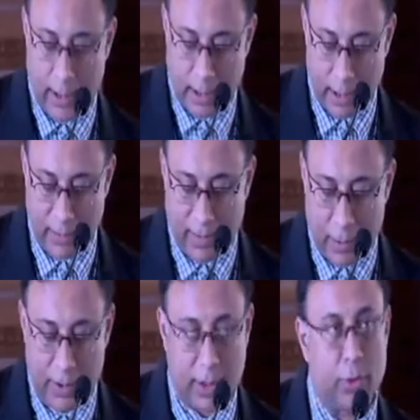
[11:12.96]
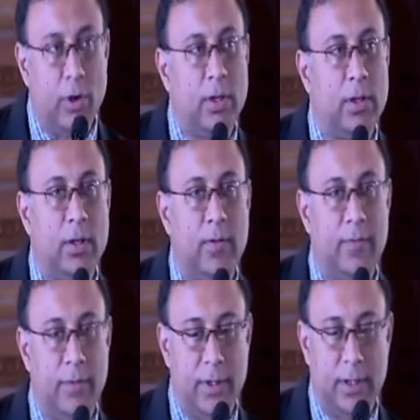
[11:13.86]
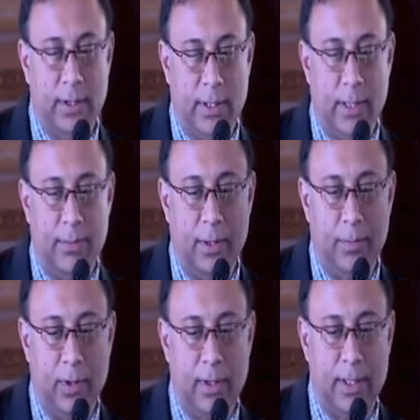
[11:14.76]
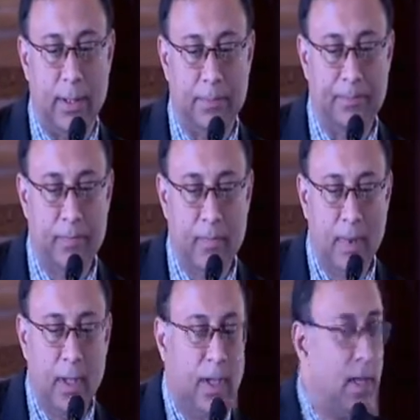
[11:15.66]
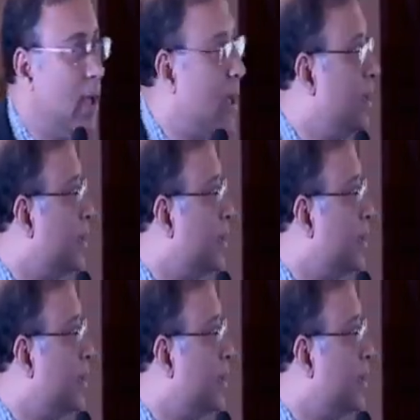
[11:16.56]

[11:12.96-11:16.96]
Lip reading: they found a cause for the cerebral palsy. And these